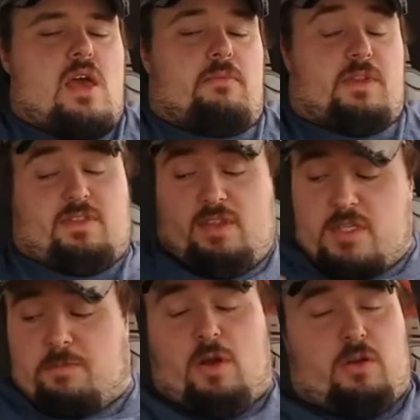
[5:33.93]
but
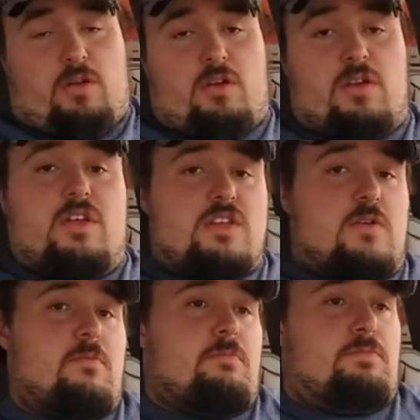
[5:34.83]
this burger does
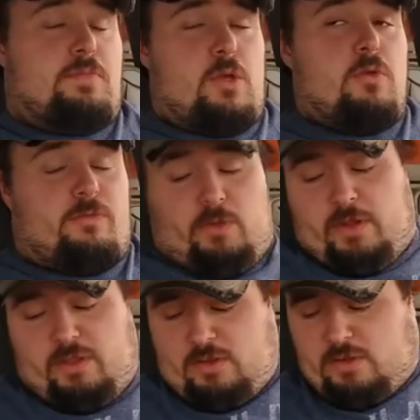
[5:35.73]
it beautifully.